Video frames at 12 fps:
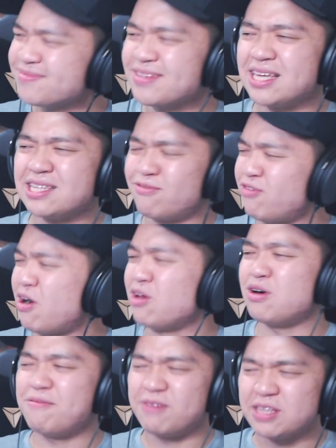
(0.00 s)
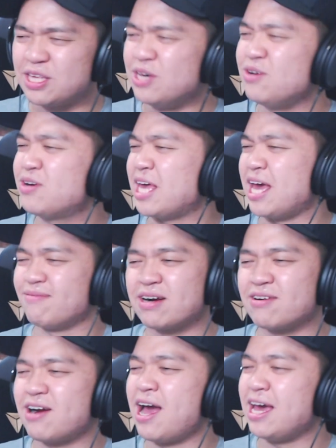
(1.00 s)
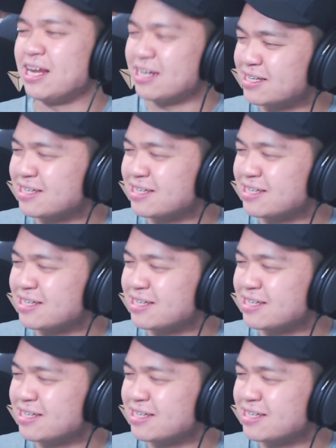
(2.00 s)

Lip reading: And the follow-up with Yuki, am I right?